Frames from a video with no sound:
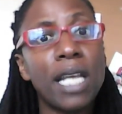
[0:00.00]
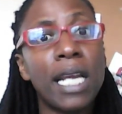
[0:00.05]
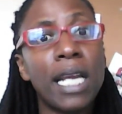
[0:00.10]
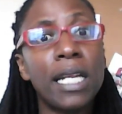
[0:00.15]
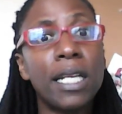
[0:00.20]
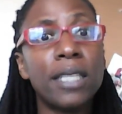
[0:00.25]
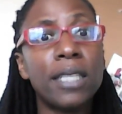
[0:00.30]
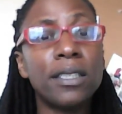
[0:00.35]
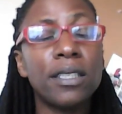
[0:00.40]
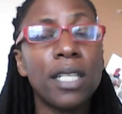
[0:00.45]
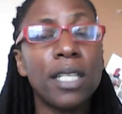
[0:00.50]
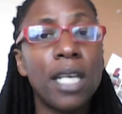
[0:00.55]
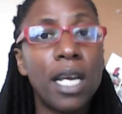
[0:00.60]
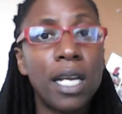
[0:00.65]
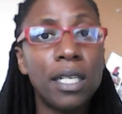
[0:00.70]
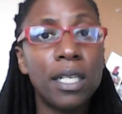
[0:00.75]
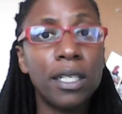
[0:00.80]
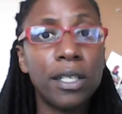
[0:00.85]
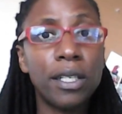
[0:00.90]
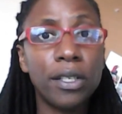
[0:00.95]
and
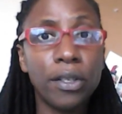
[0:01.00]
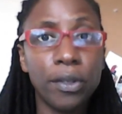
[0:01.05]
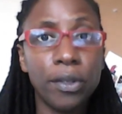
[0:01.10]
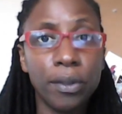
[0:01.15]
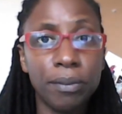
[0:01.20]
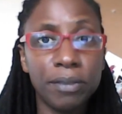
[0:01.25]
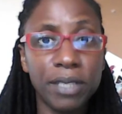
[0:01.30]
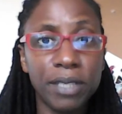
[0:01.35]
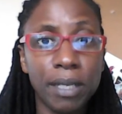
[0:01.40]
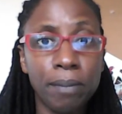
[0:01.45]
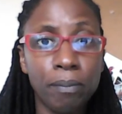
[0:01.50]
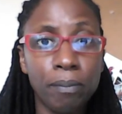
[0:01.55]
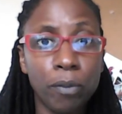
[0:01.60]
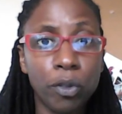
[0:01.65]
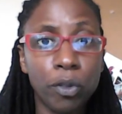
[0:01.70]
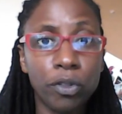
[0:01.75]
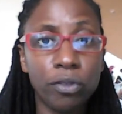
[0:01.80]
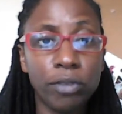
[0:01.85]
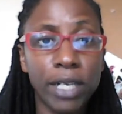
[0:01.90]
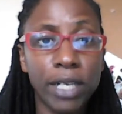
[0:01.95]
legumes in
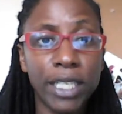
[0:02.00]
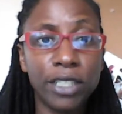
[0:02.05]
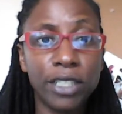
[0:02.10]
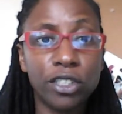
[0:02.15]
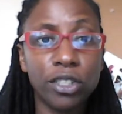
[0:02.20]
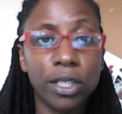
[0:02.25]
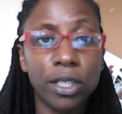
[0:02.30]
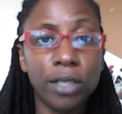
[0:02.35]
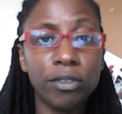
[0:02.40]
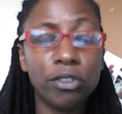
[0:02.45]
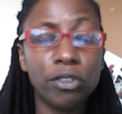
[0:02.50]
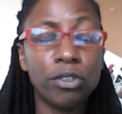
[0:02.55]
moderation.